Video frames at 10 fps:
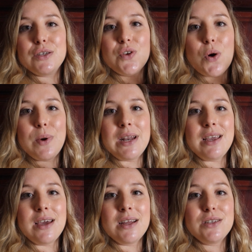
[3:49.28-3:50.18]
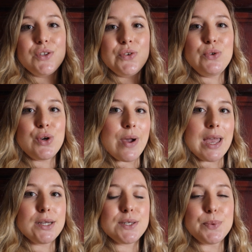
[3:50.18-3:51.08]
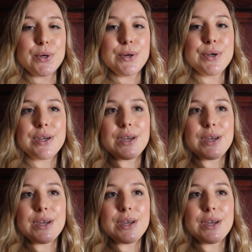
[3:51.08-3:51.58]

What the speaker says: So when I got to Johannesburg,